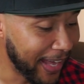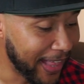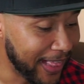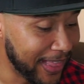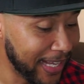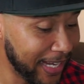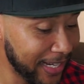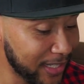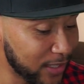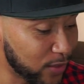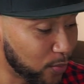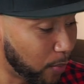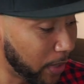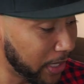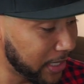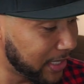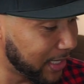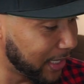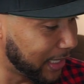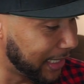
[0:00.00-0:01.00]
And that is
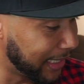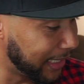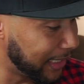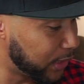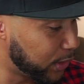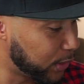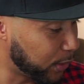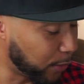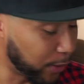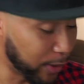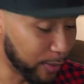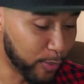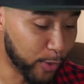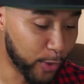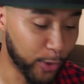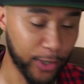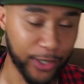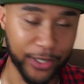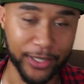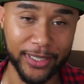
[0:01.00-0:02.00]
basically
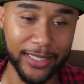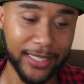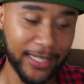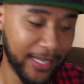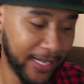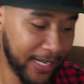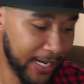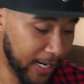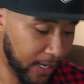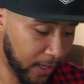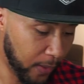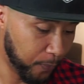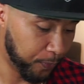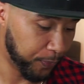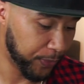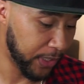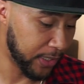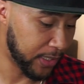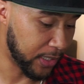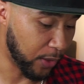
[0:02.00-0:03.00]
Storyboarder.
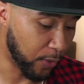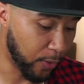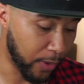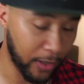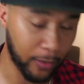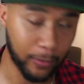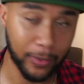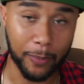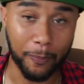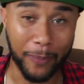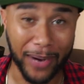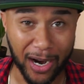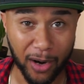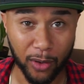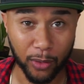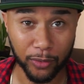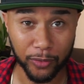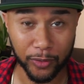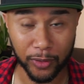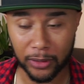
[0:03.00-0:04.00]
It's incredibly
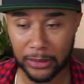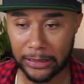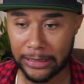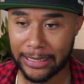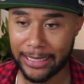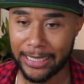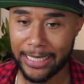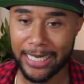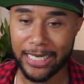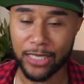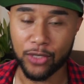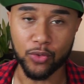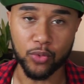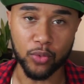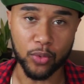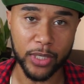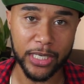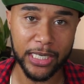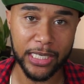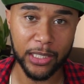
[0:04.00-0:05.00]
powerful.
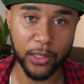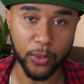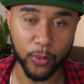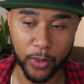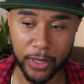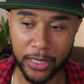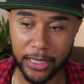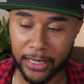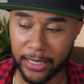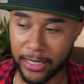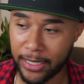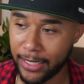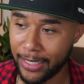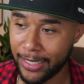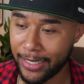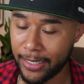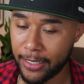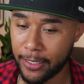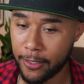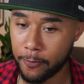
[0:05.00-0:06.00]
It's really, really
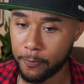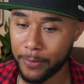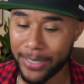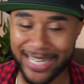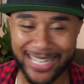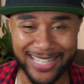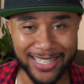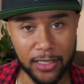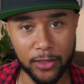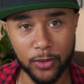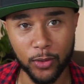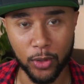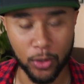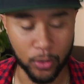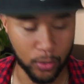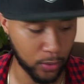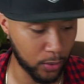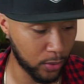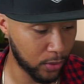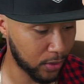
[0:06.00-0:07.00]
easy to
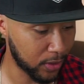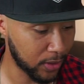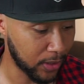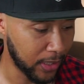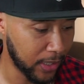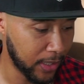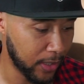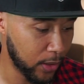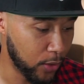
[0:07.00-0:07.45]
use.